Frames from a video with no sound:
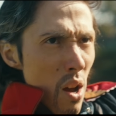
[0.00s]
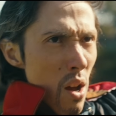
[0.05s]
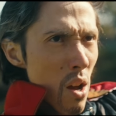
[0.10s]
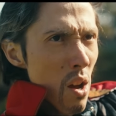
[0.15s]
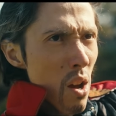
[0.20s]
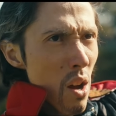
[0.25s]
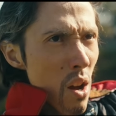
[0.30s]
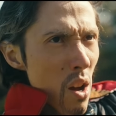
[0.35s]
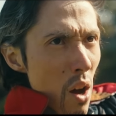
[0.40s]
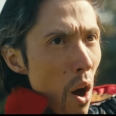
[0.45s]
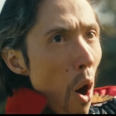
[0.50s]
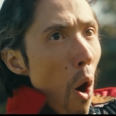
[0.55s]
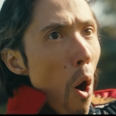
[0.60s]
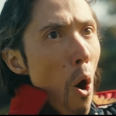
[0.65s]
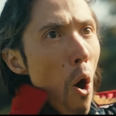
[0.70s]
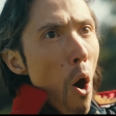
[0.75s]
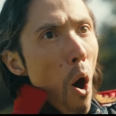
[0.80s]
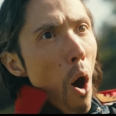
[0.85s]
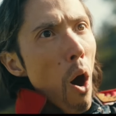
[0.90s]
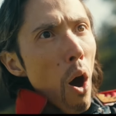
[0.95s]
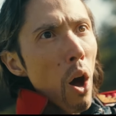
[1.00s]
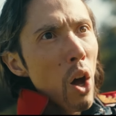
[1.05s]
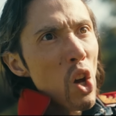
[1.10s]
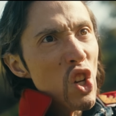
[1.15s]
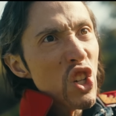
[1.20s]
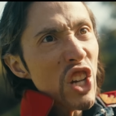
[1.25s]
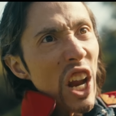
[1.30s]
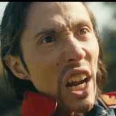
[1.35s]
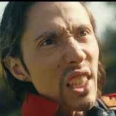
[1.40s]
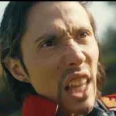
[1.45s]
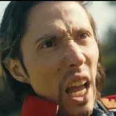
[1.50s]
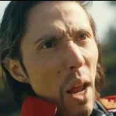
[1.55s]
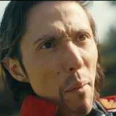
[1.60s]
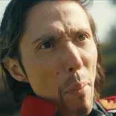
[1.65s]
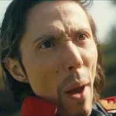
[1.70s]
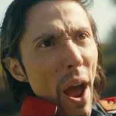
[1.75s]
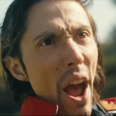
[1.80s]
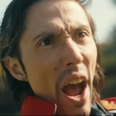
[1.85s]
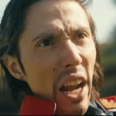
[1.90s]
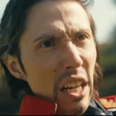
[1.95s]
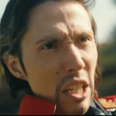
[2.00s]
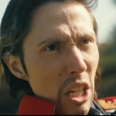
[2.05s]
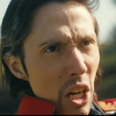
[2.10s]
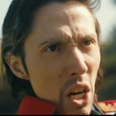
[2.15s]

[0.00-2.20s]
this universe. Take that back.